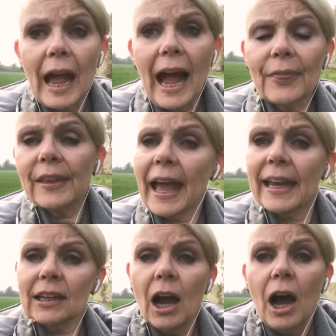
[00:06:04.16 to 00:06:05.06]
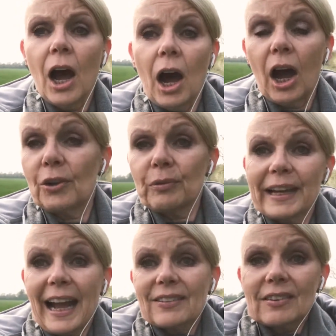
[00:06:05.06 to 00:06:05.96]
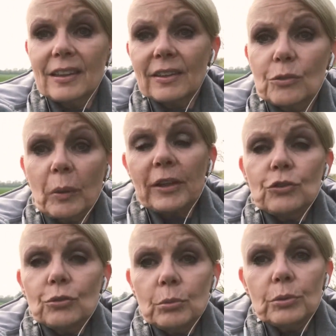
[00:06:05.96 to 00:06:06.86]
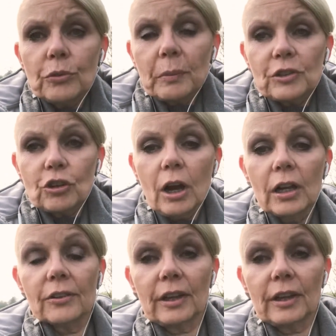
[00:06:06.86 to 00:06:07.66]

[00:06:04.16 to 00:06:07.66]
And then I react in this way towards my child.